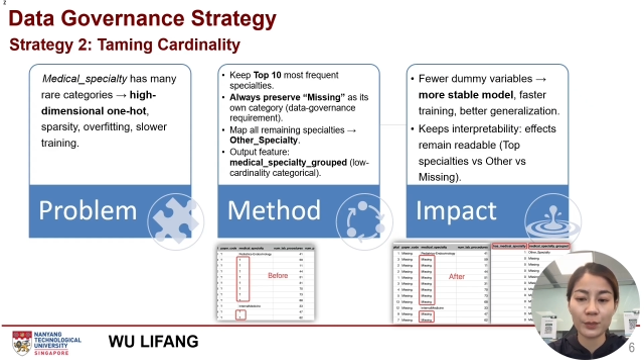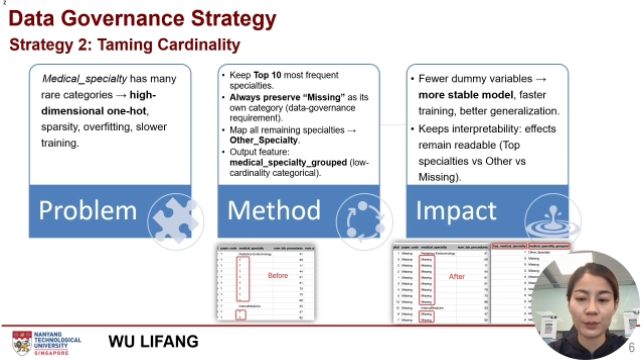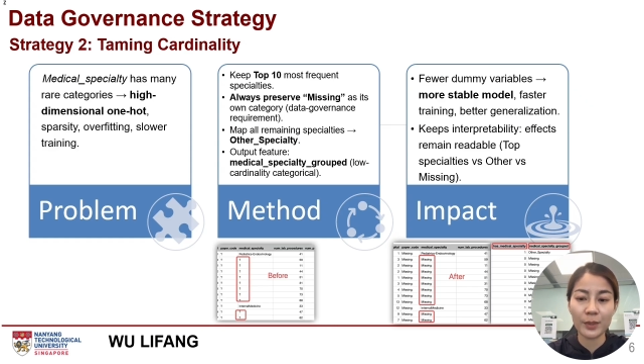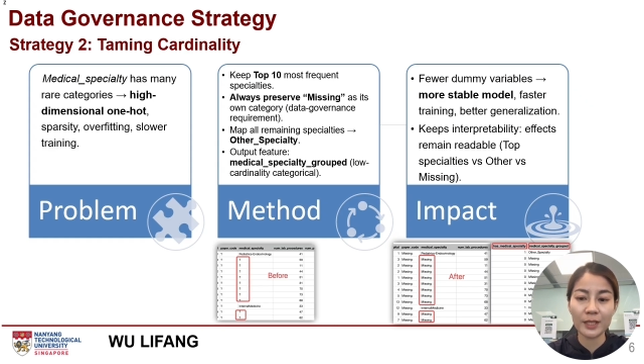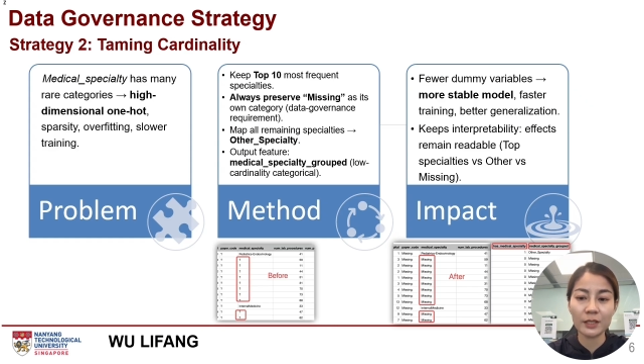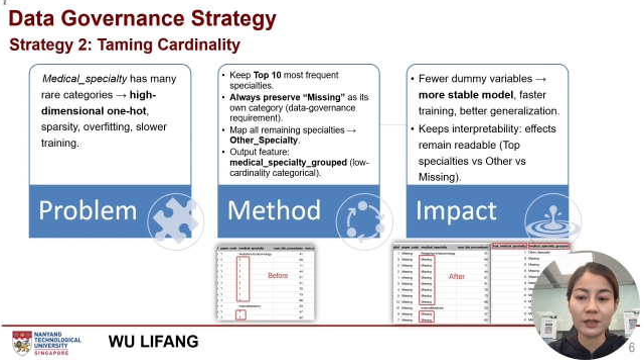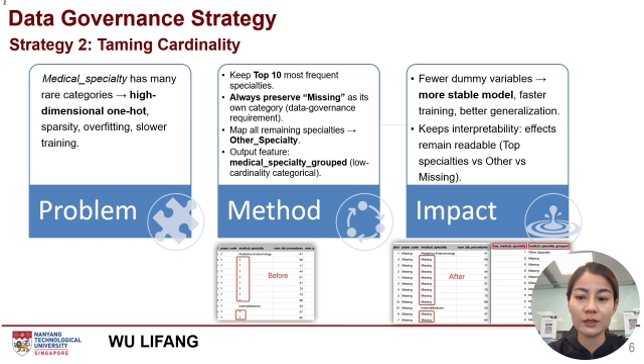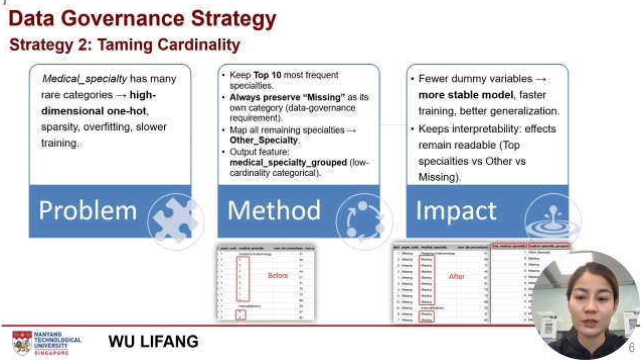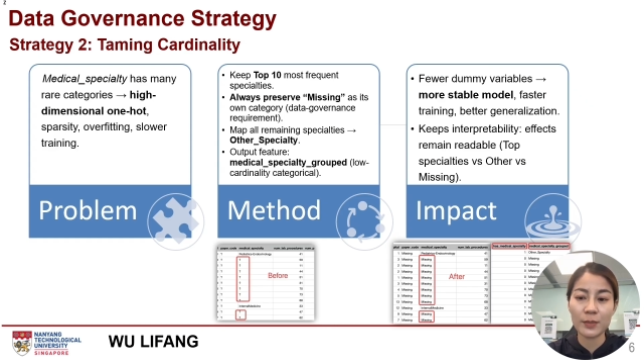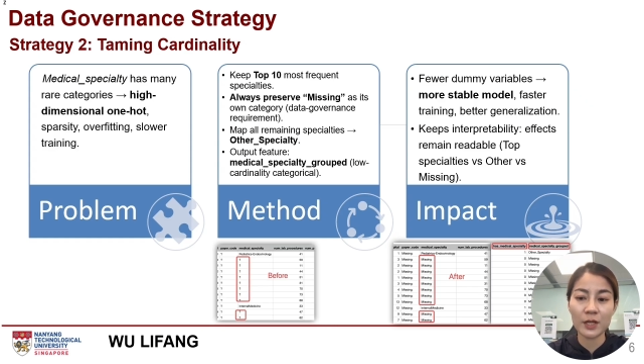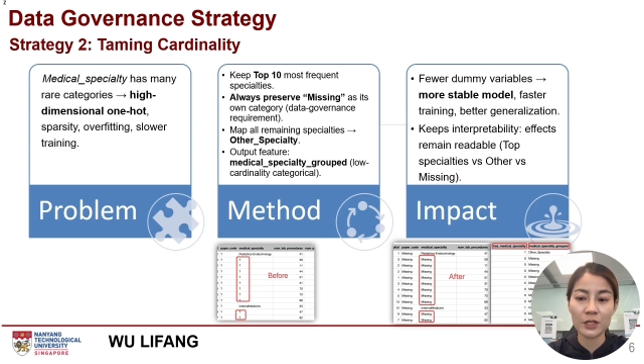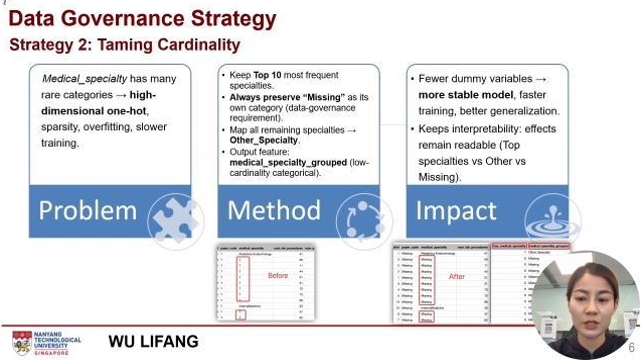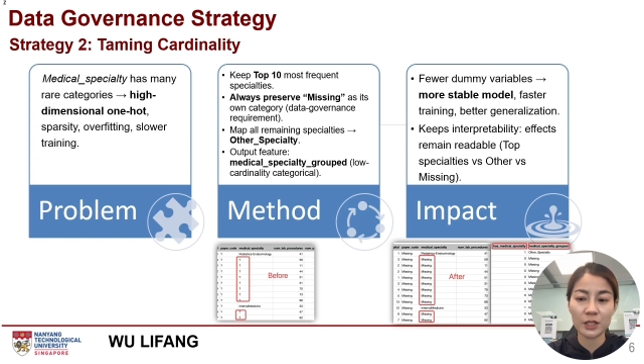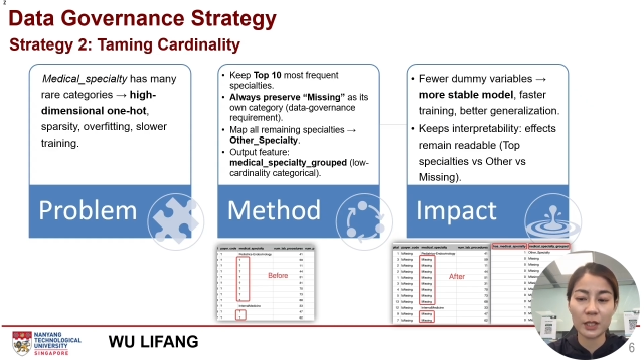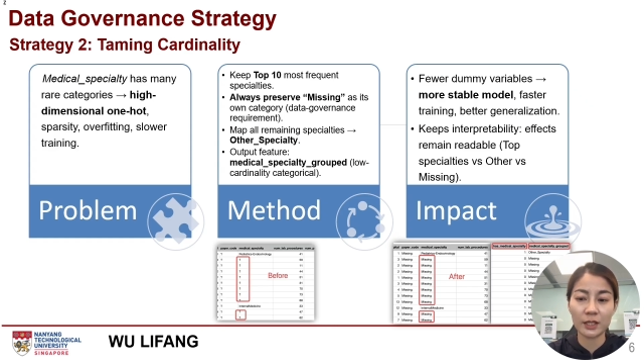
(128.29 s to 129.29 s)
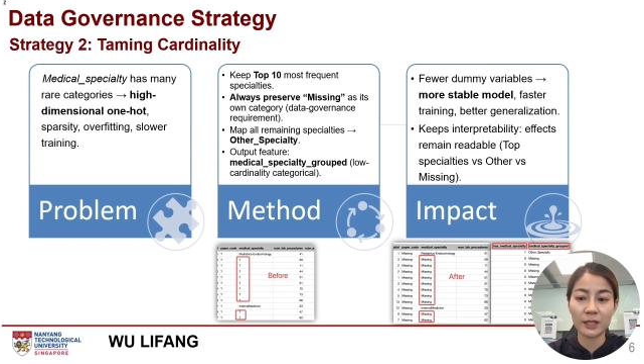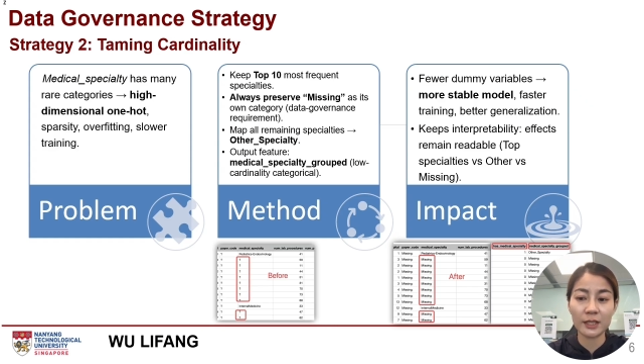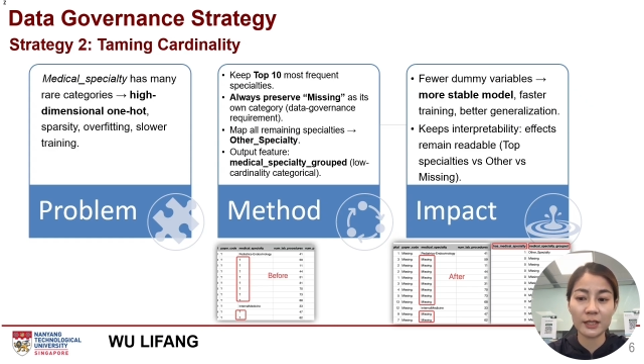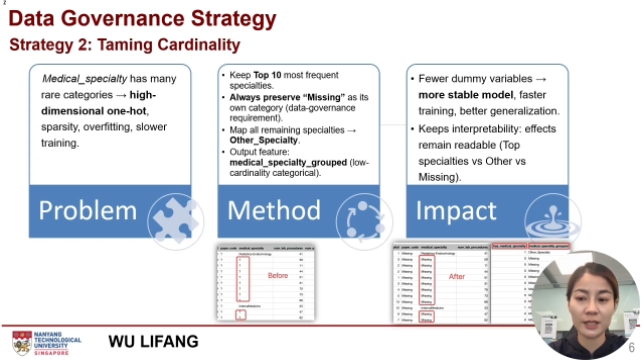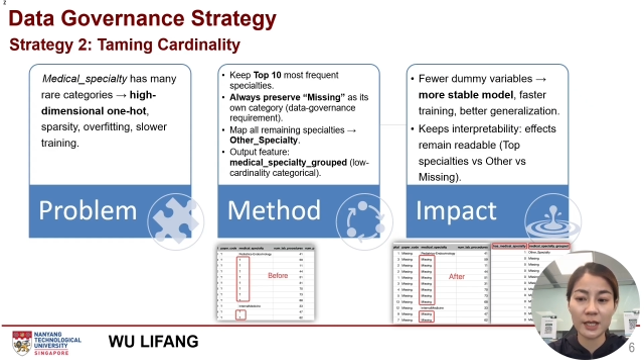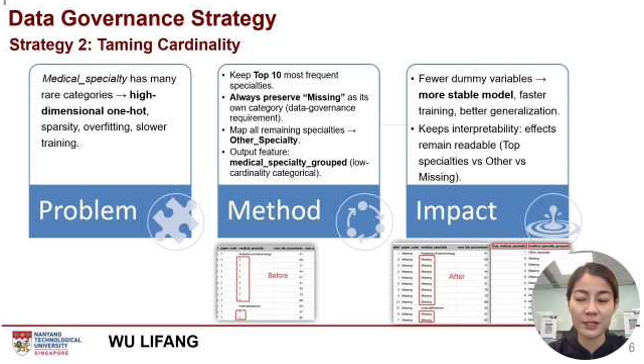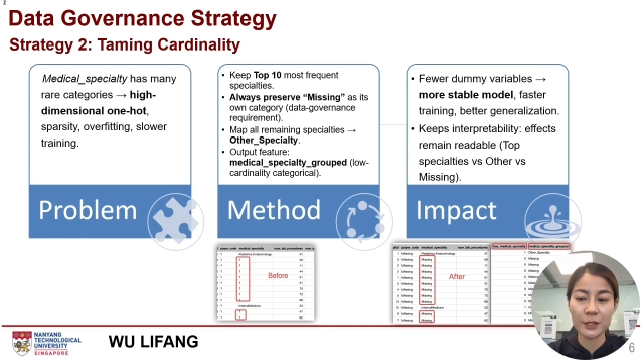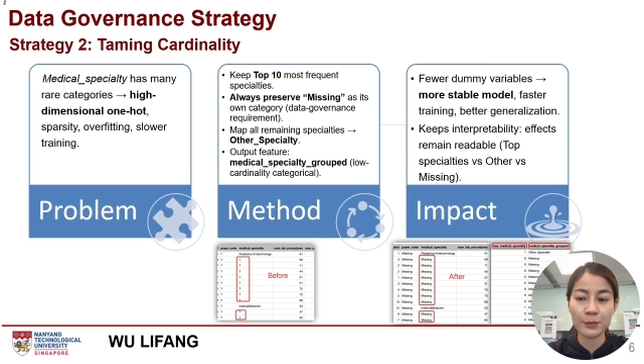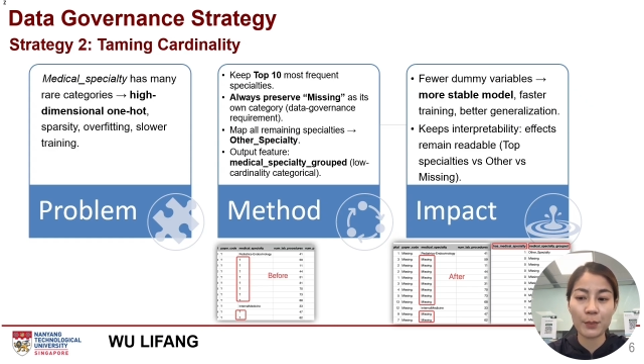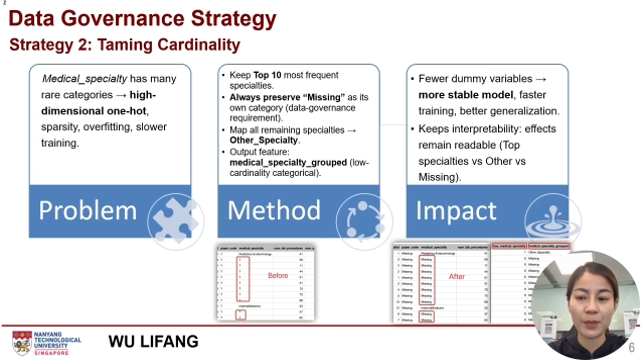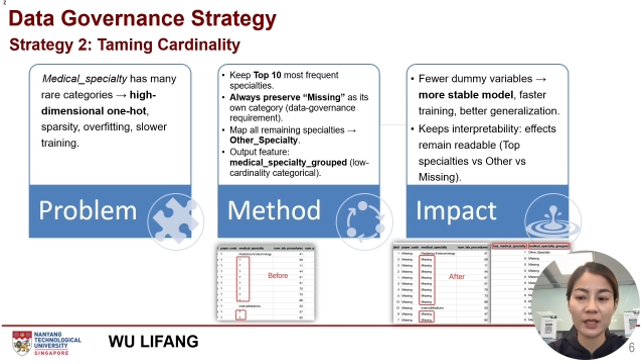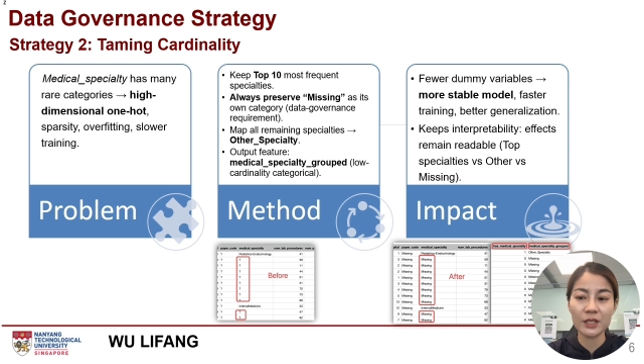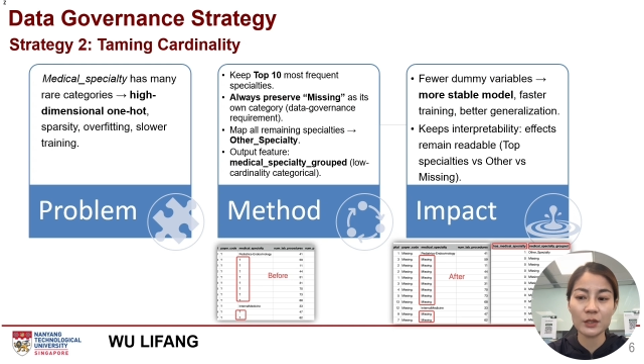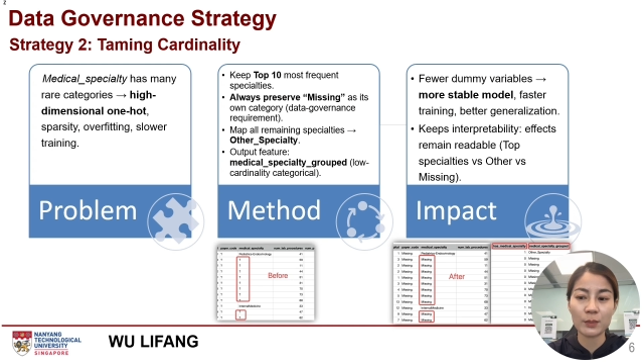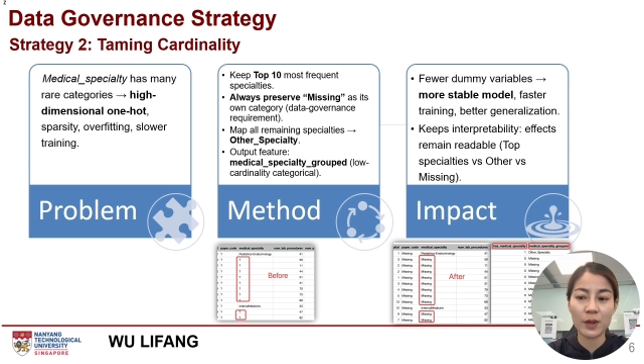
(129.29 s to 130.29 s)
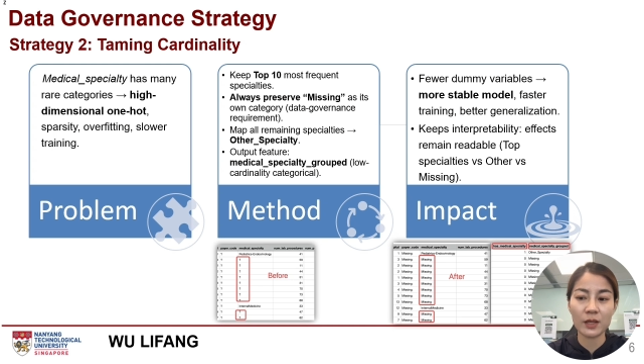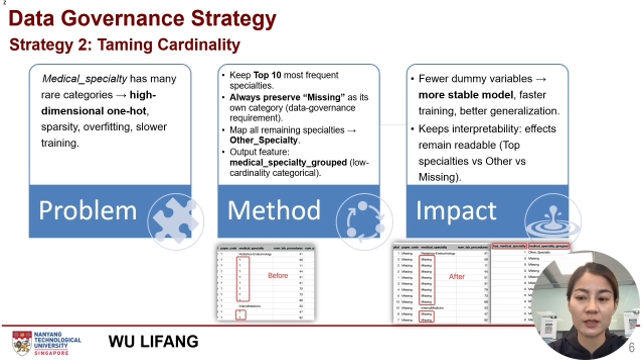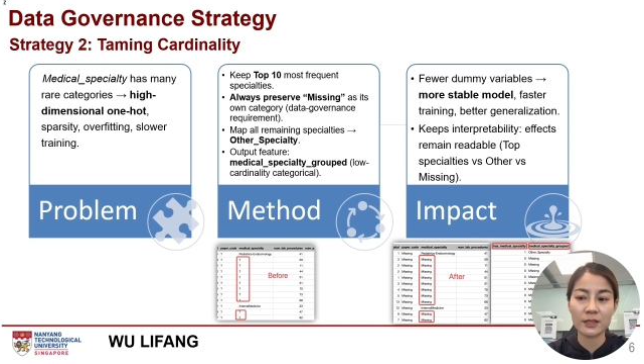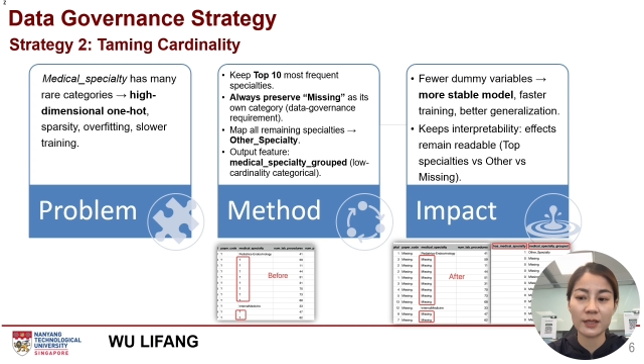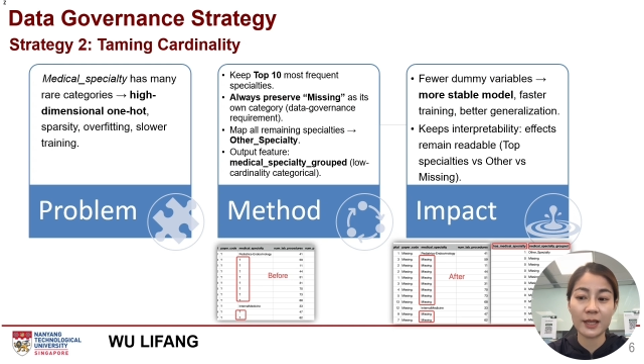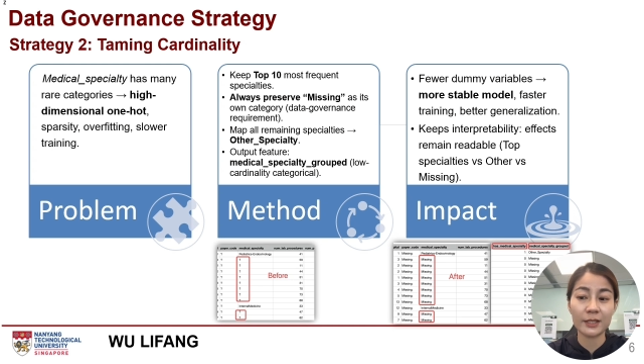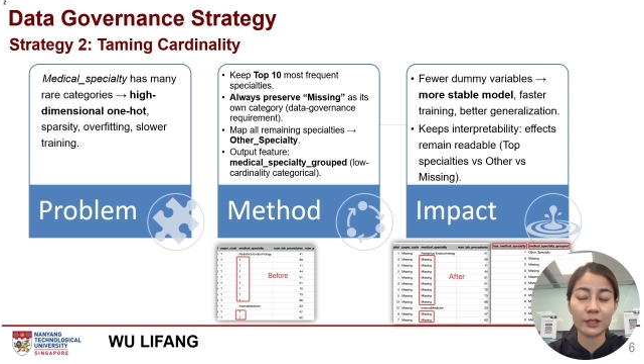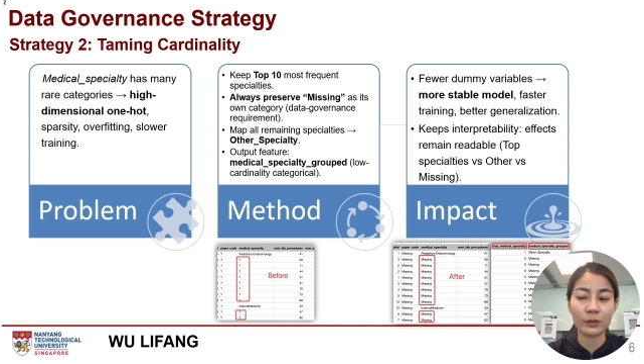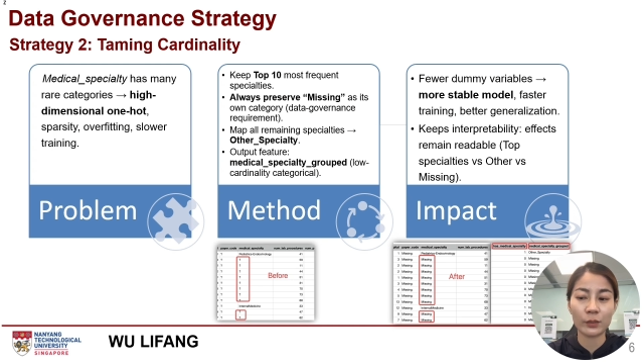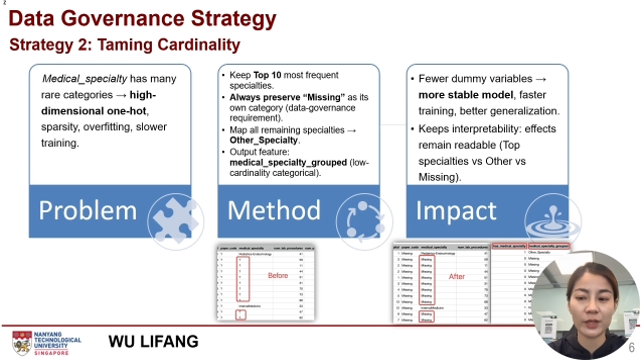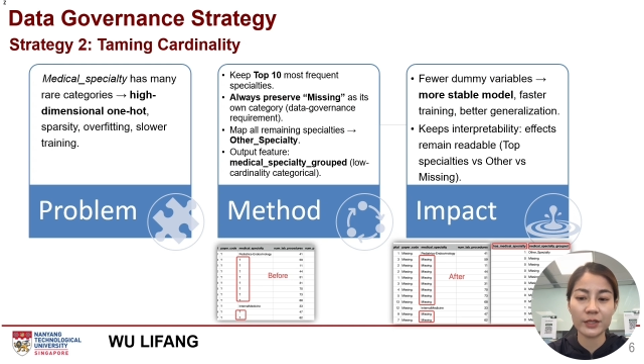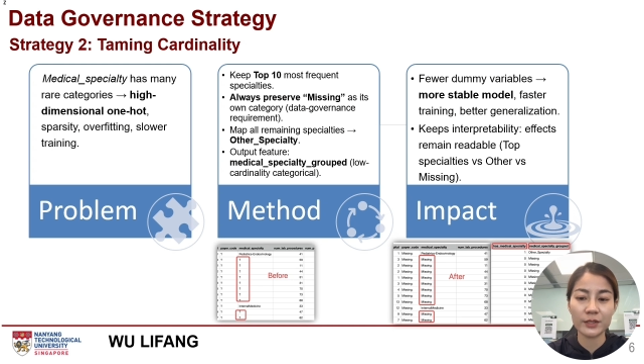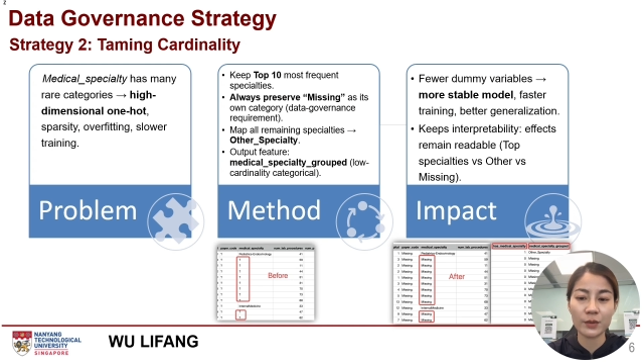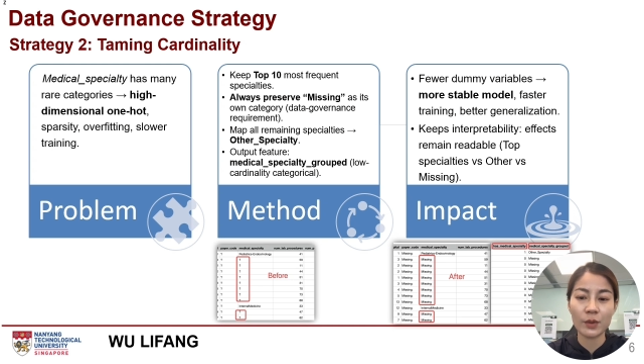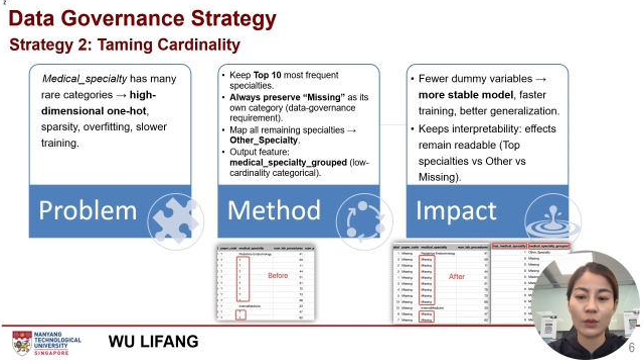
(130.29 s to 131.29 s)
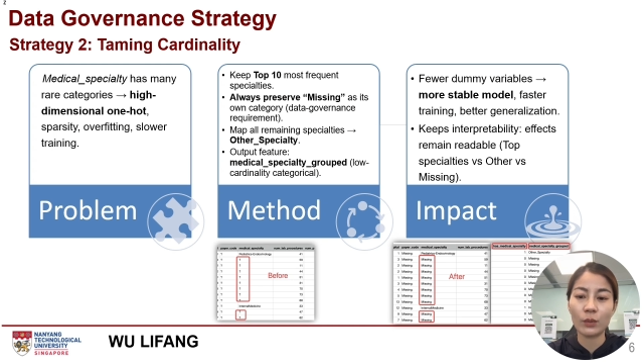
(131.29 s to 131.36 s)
Medical specialty contains many sparse categories,